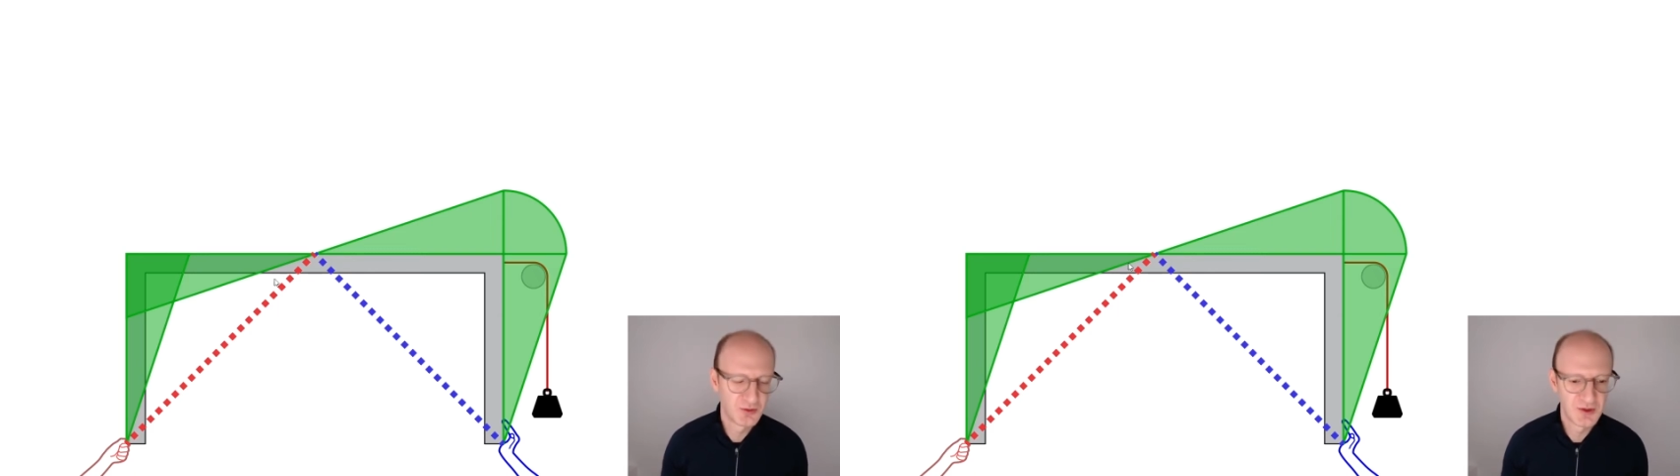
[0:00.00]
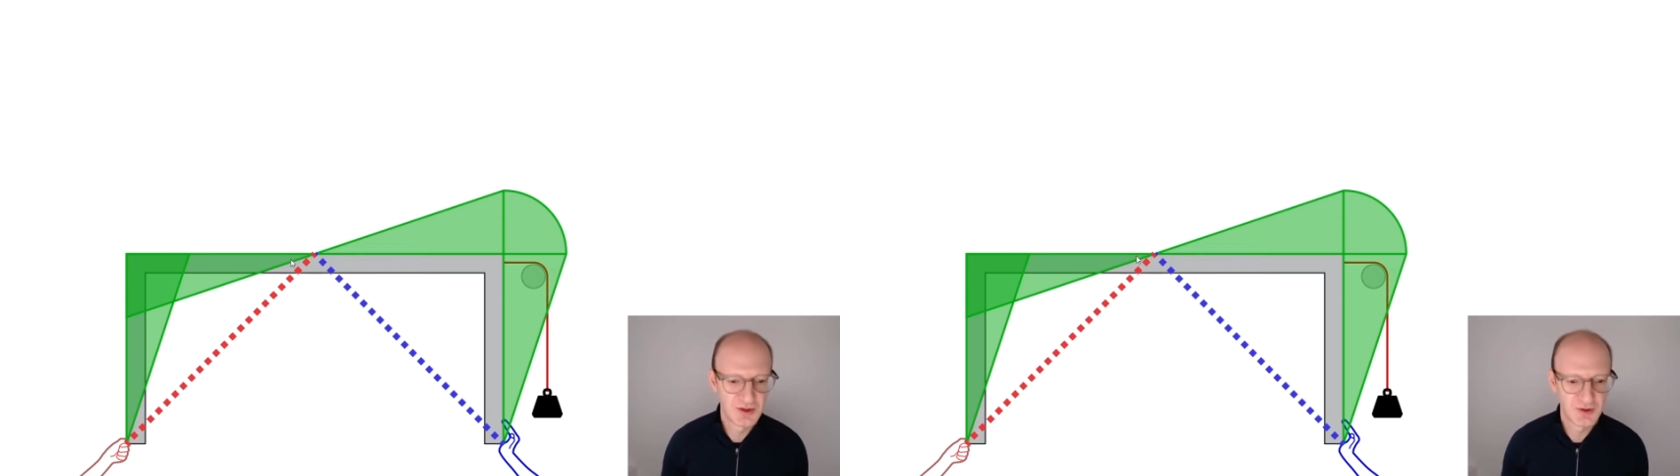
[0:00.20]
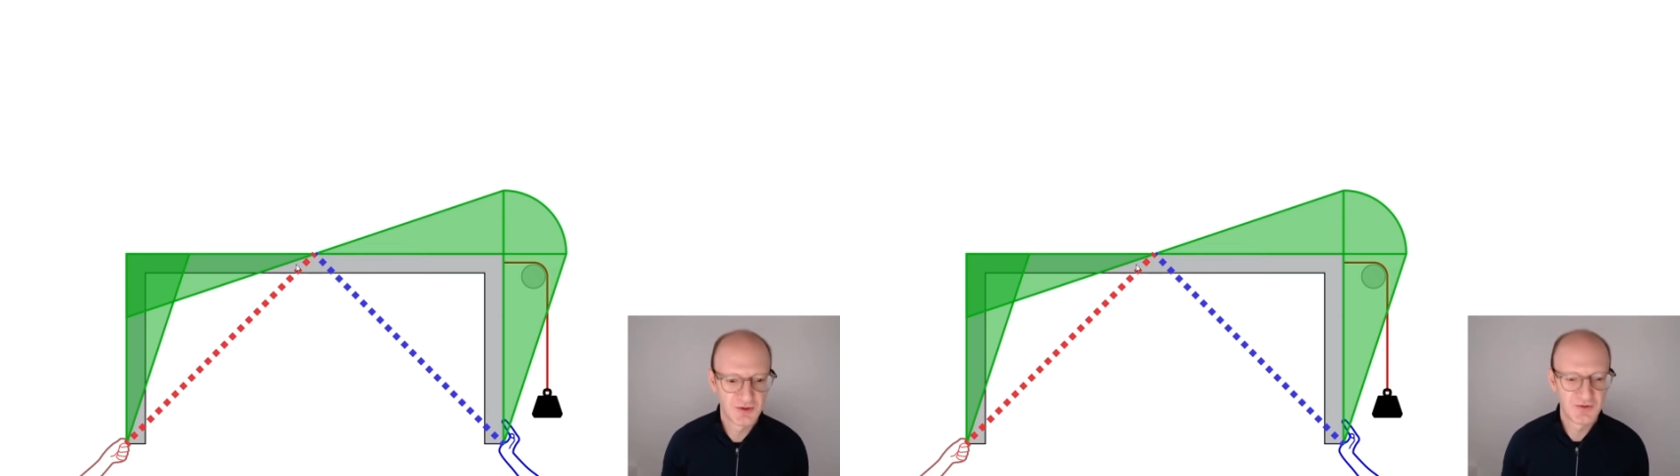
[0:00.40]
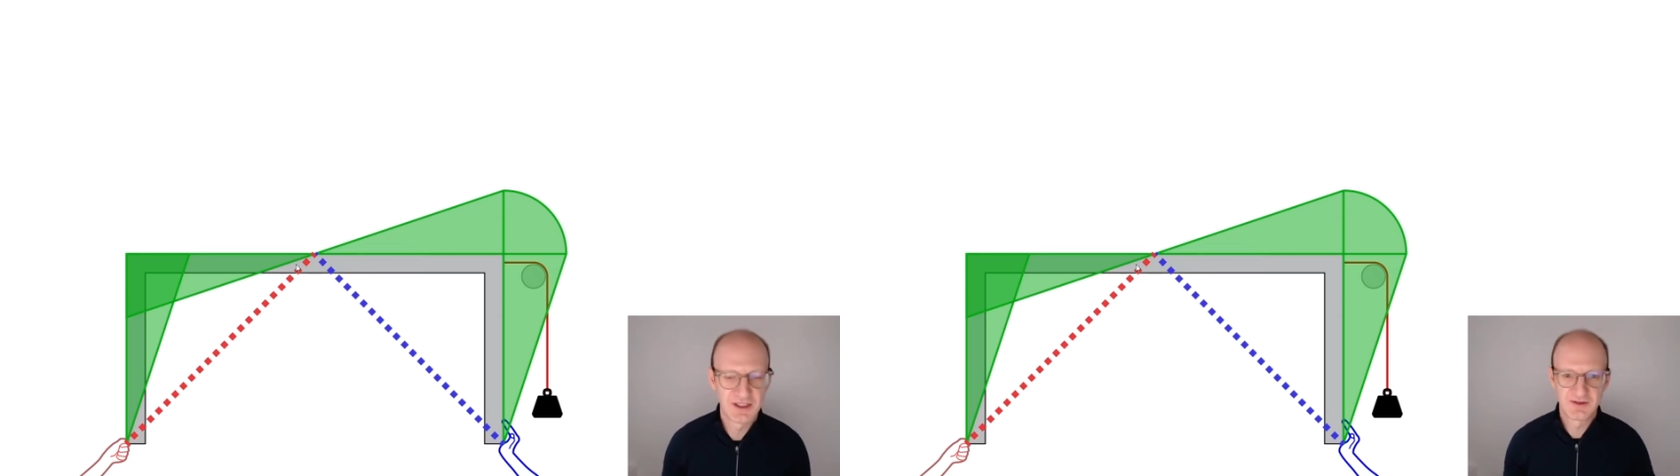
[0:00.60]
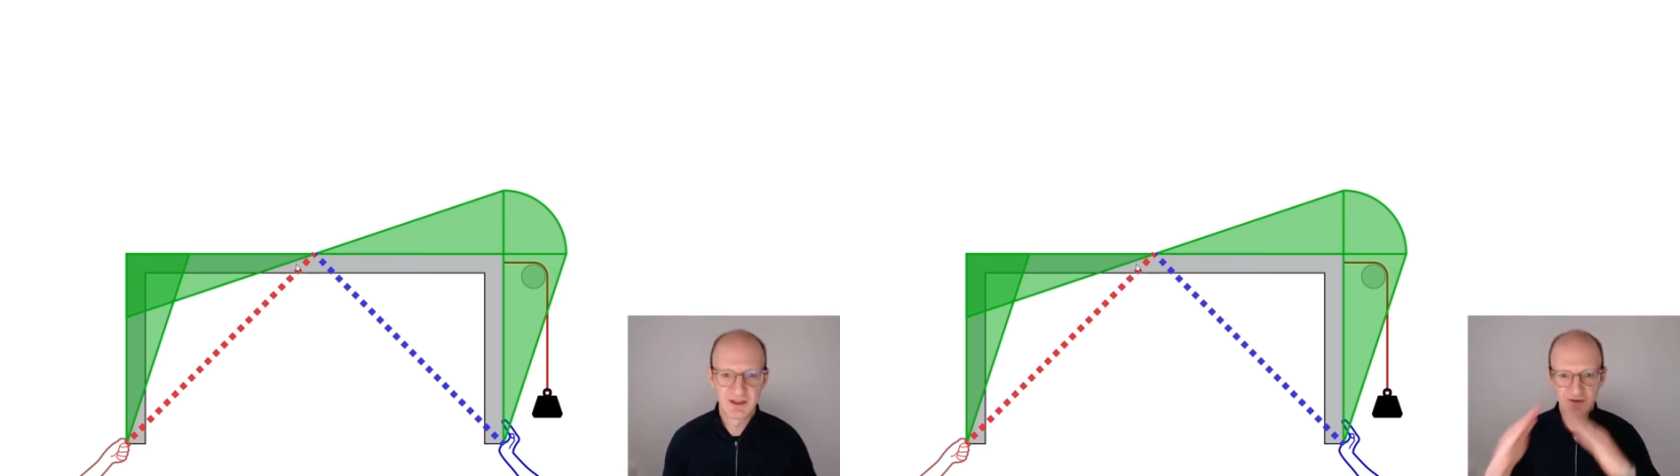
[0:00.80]
with sort of
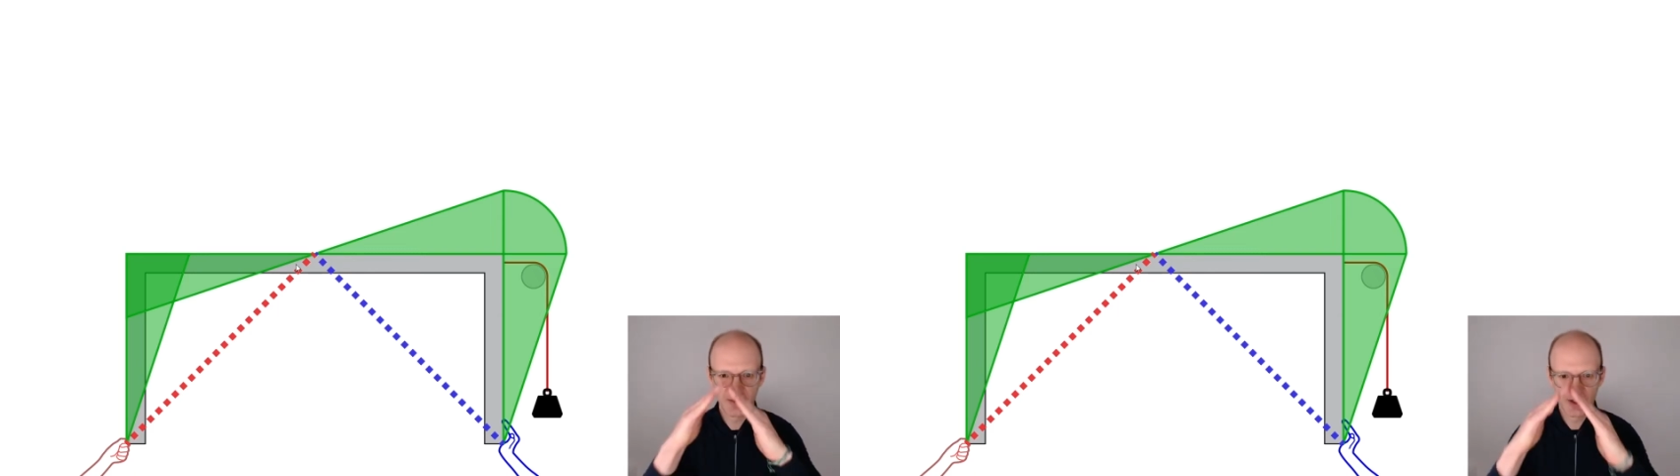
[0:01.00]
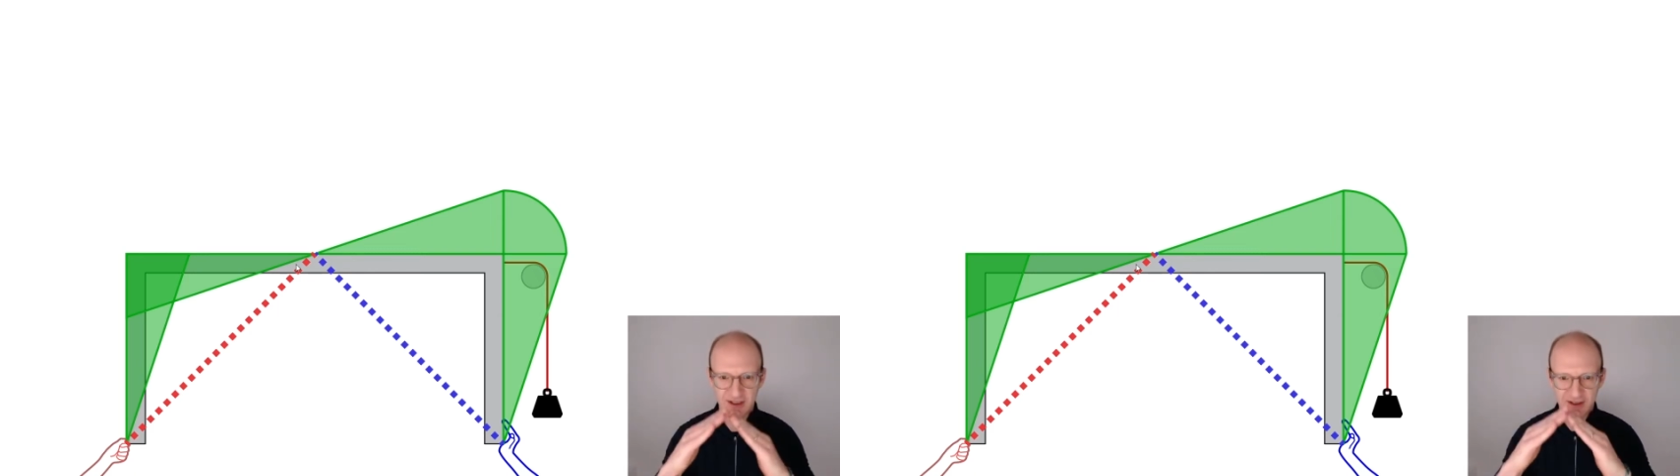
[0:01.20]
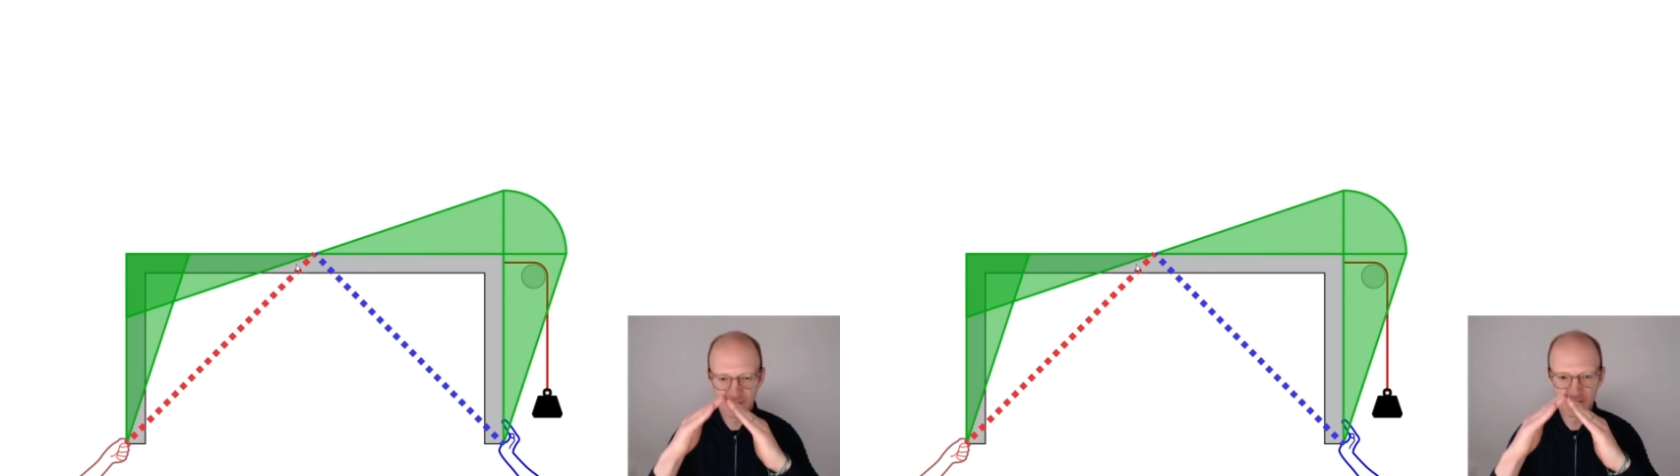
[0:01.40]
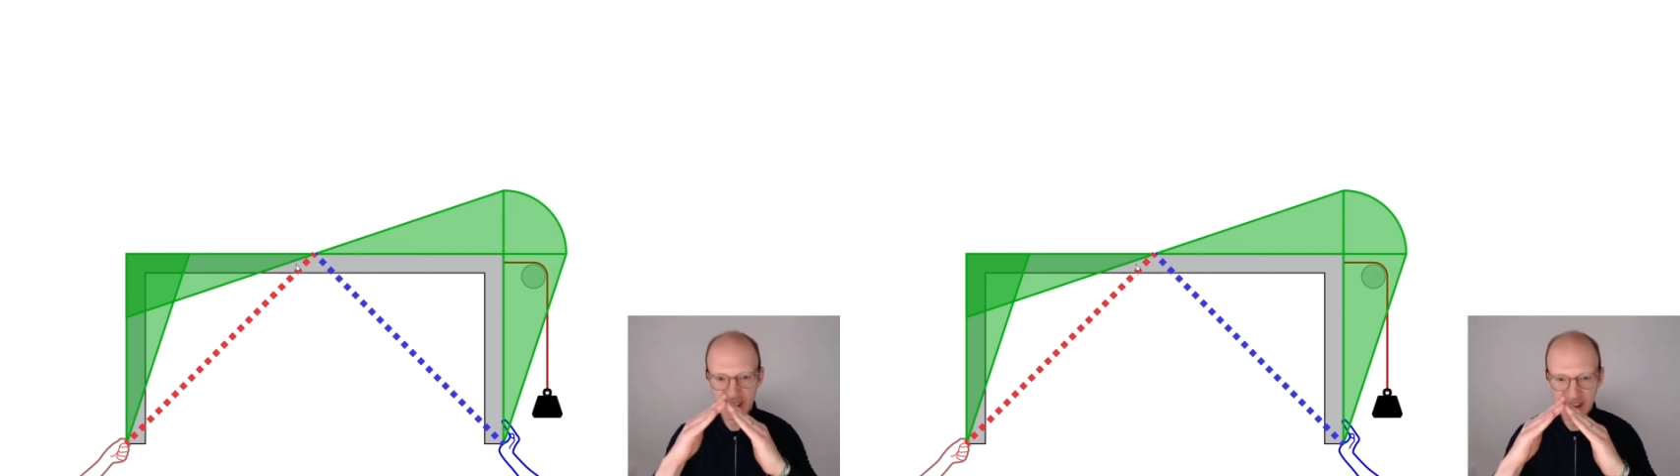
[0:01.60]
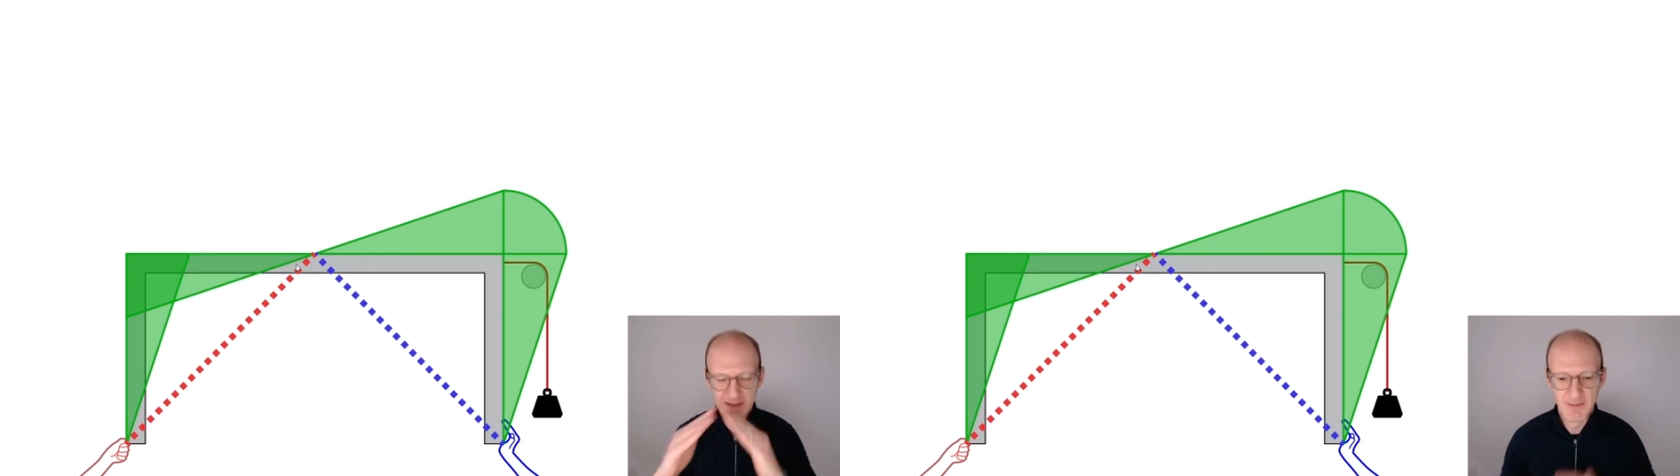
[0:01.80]
this inverted
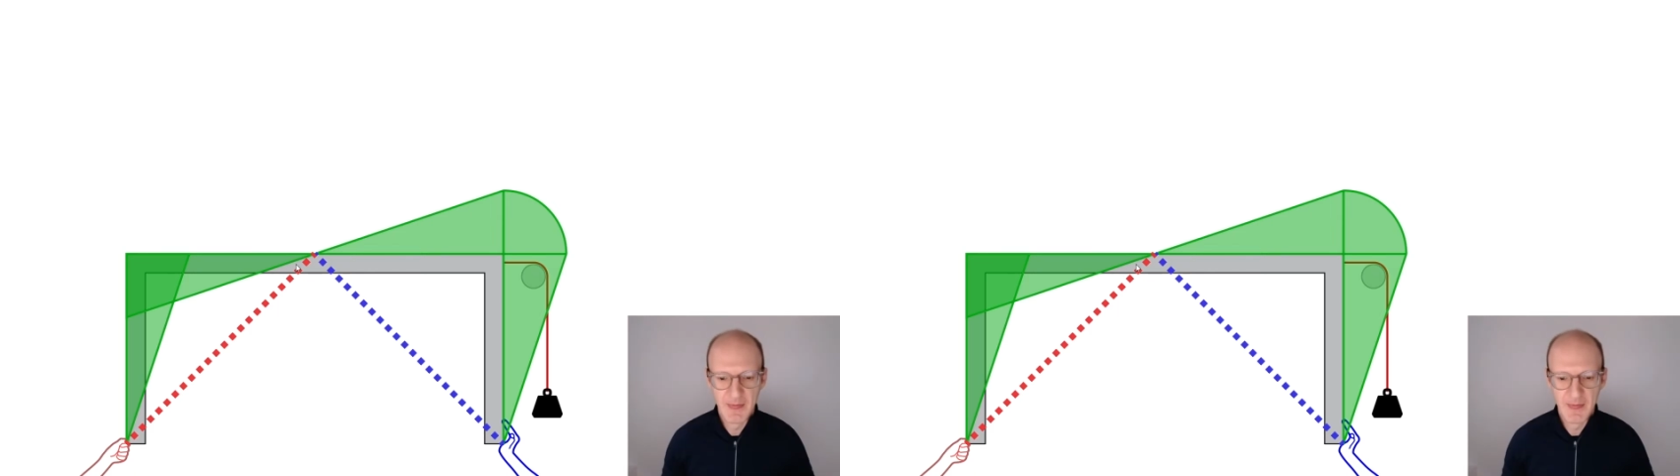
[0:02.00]
V,